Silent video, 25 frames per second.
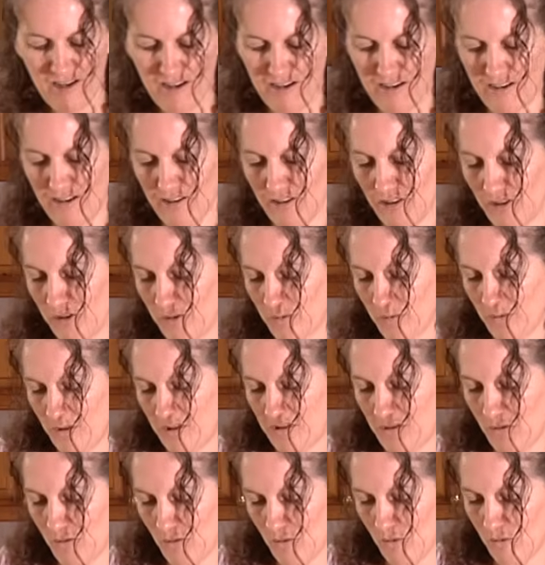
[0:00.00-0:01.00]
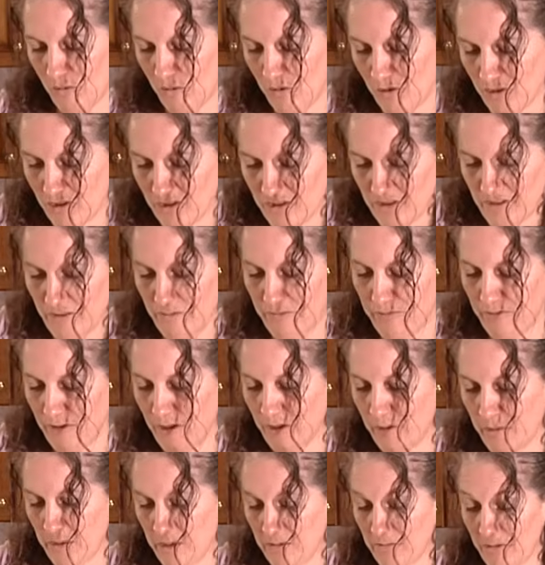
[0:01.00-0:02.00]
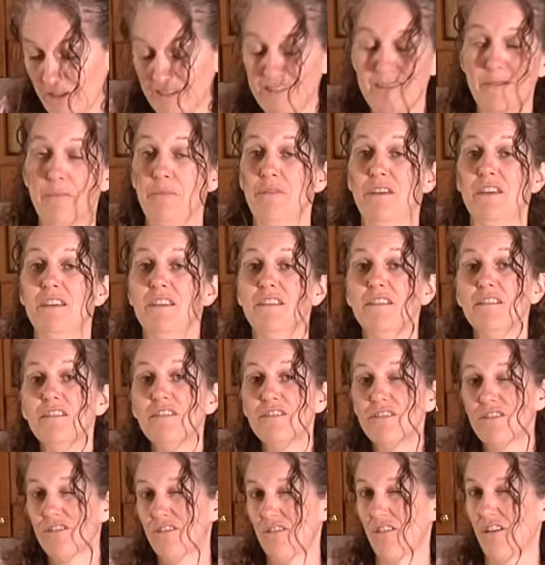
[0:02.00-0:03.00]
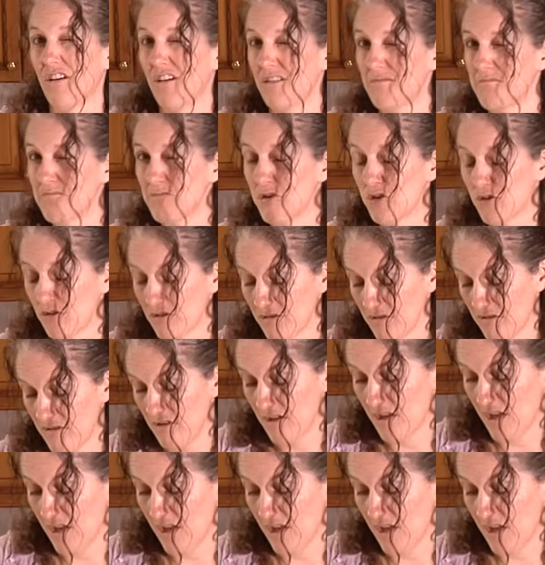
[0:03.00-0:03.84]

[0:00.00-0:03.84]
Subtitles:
And I know we're not all good at following recipes. I'm not,